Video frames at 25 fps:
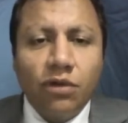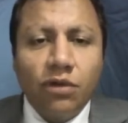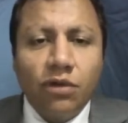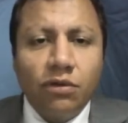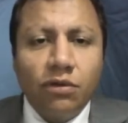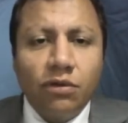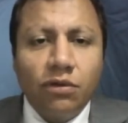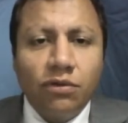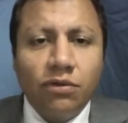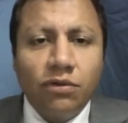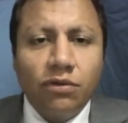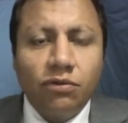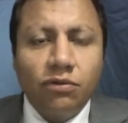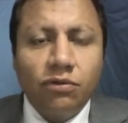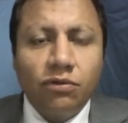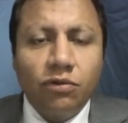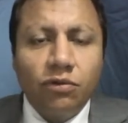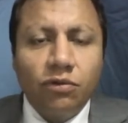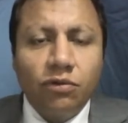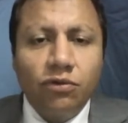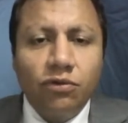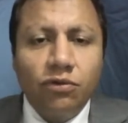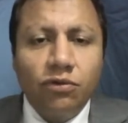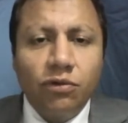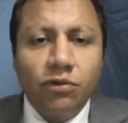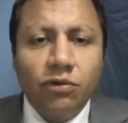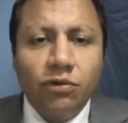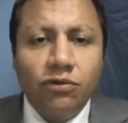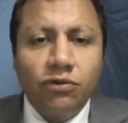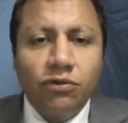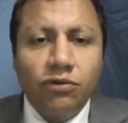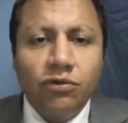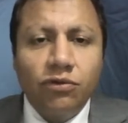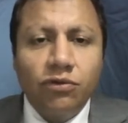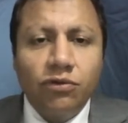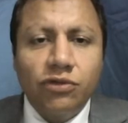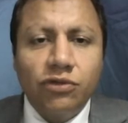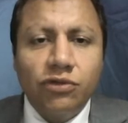And what you want
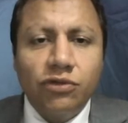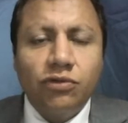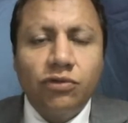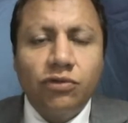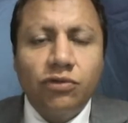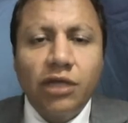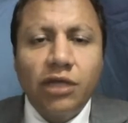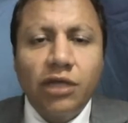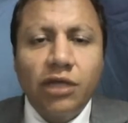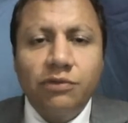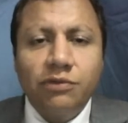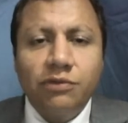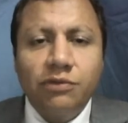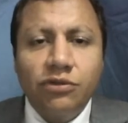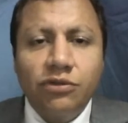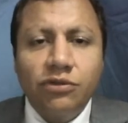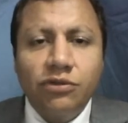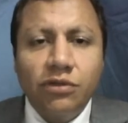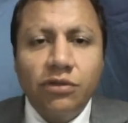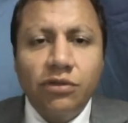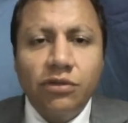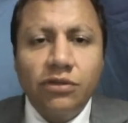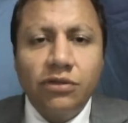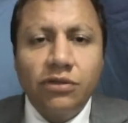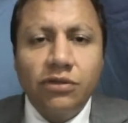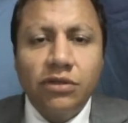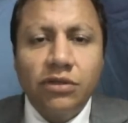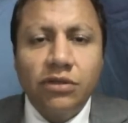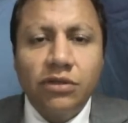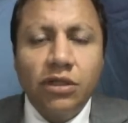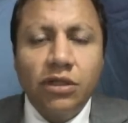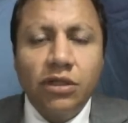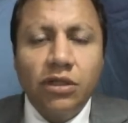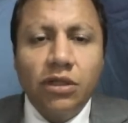to do is to help students